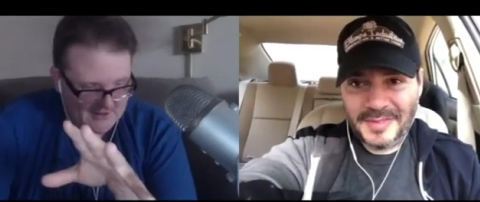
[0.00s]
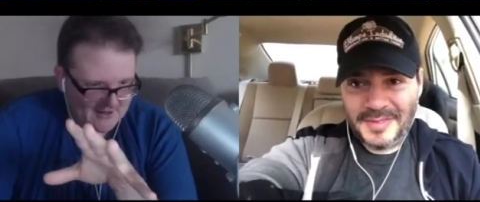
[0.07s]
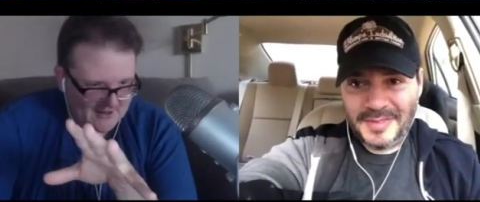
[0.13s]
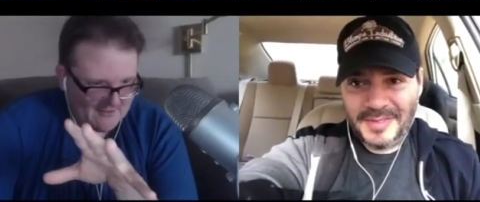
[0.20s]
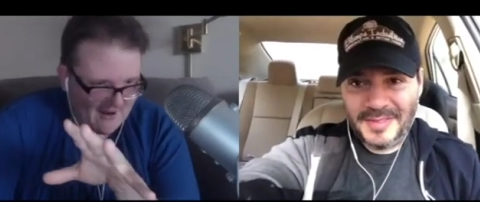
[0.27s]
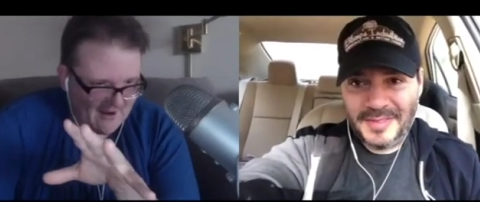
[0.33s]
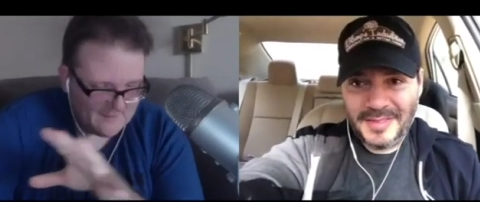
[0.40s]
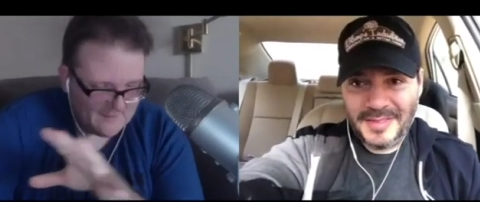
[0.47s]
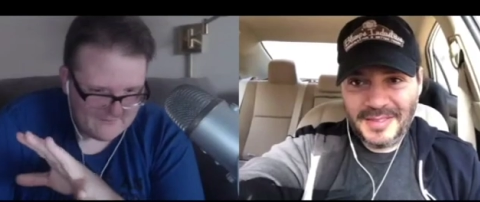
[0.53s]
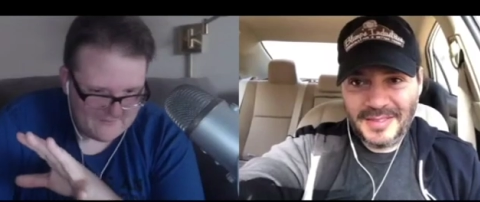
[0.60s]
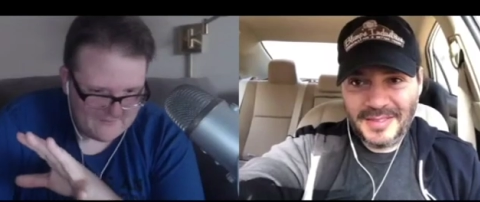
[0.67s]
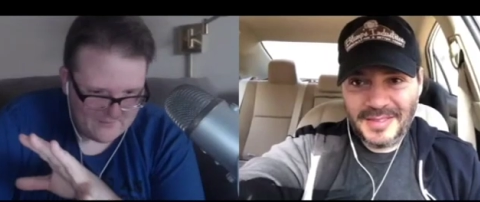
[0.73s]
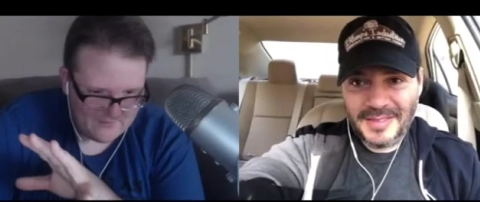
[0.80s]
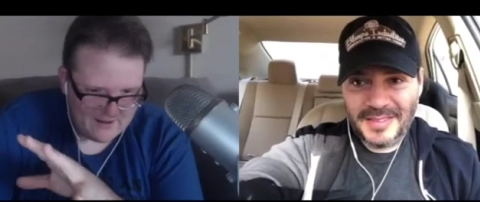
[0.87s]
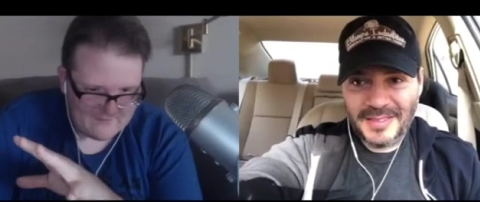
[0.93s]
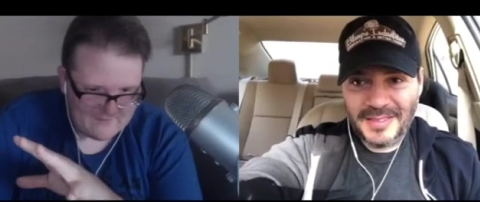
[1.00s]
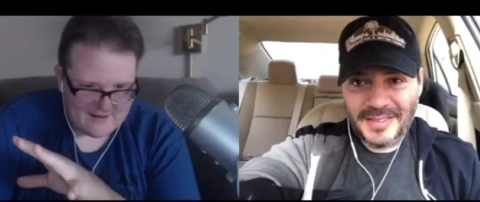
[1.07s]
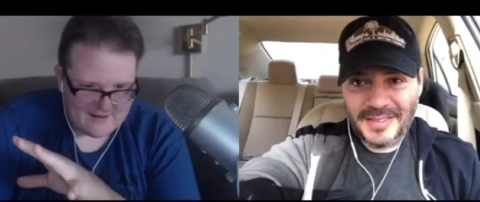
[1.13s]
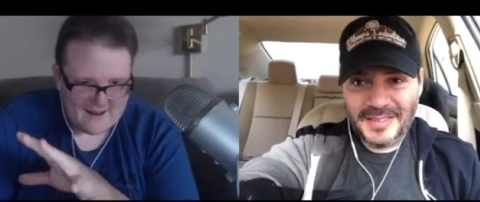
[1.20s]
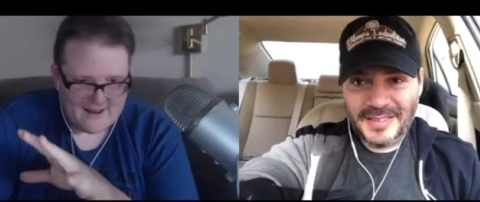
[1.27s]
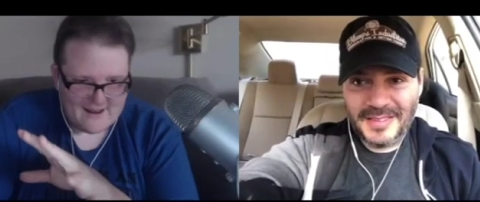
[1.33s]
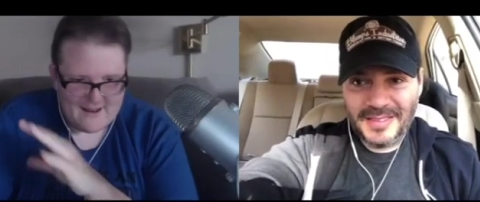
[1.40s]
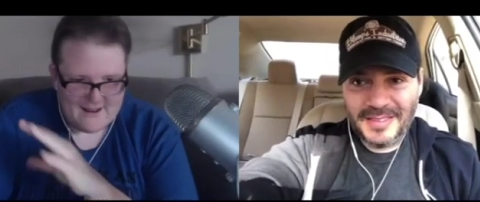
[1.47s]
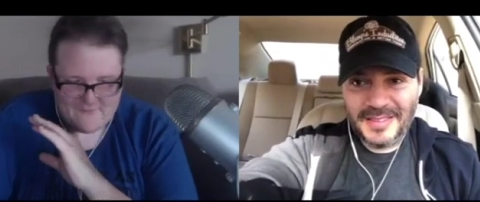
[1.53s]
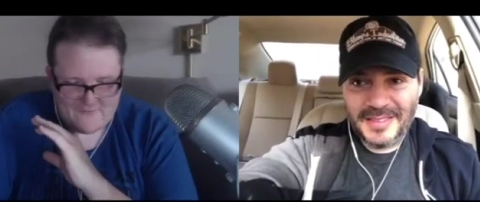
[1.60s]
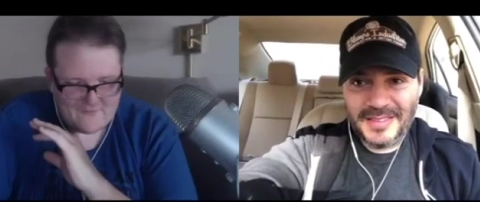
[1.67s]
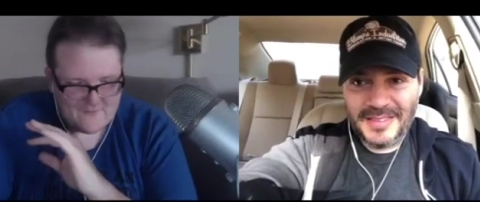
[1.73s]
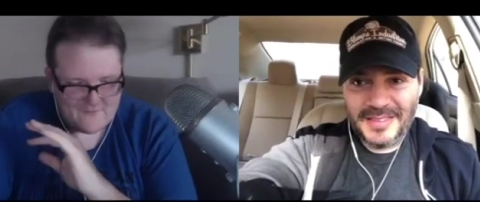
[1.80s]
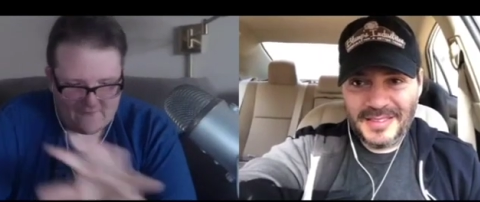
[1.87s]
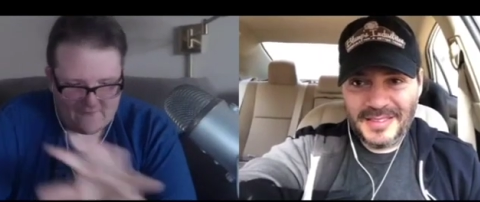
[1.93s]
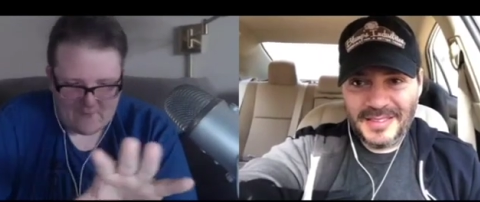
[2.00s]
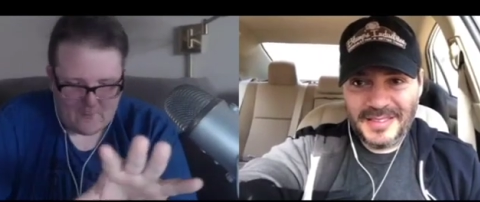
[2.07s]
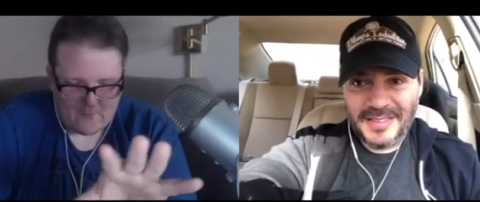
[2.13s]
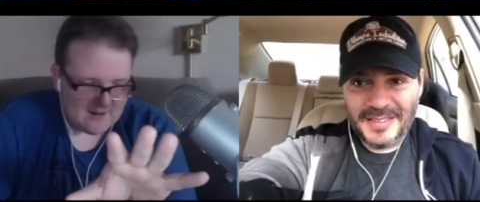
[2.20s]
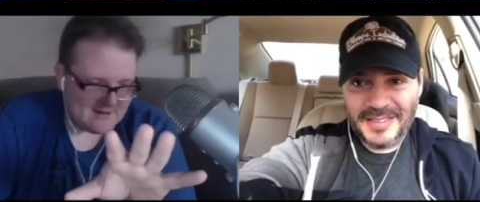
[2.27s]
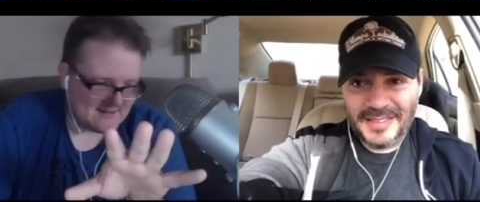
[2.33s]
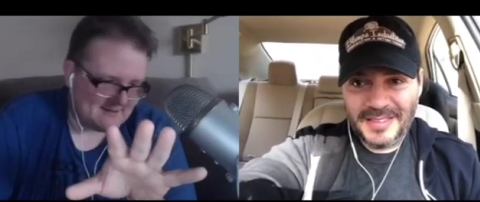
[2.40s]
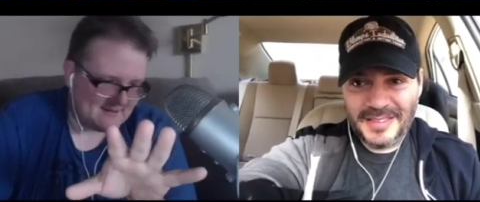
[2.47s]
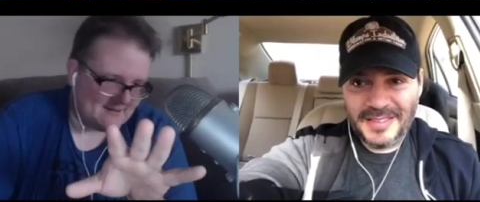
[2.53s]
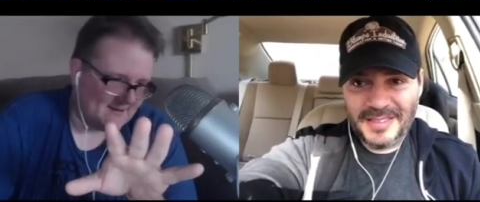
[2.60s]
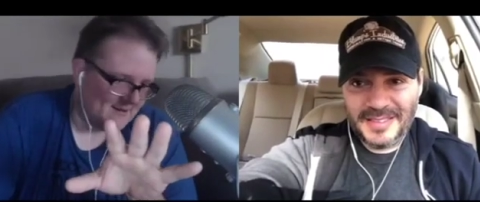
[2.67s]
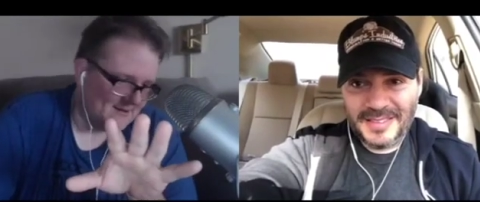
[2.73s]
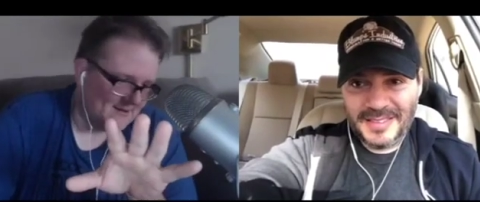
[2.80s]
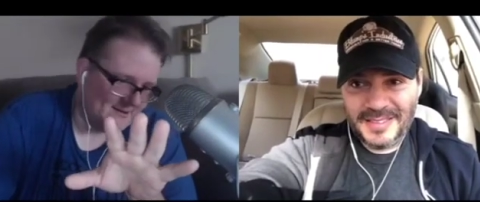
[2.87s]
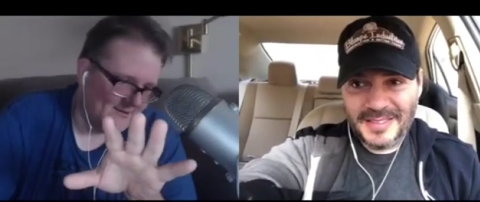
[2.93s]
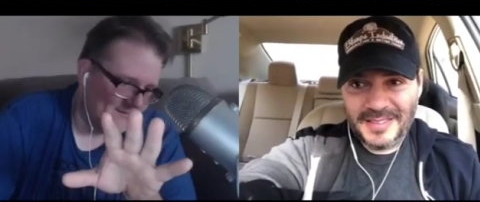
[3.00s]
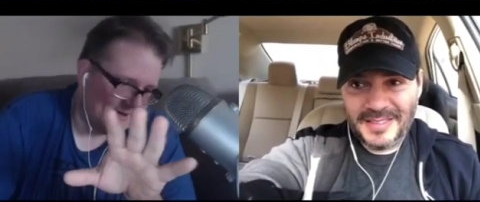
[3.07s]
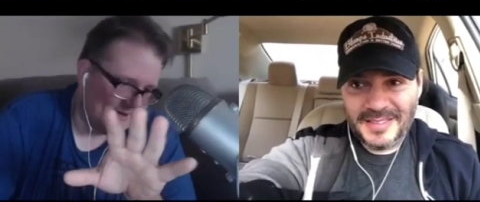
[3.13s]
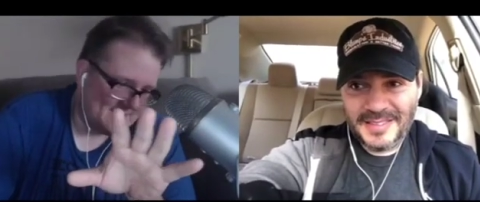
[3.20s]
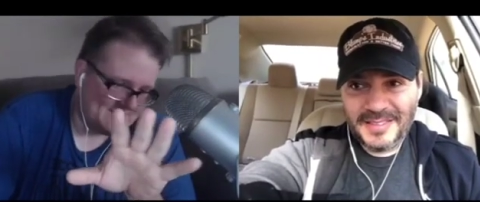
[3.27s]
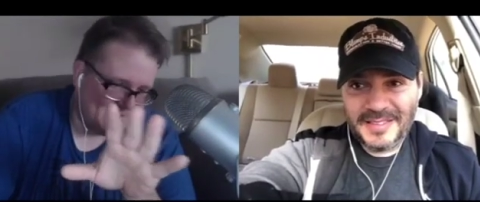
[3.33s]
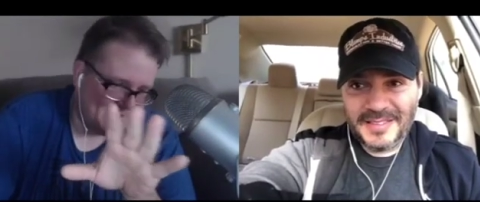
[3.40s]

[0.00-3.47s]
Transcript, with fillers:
Speaker 1: Chillerama if you haven't. For for Wadzilla alone, that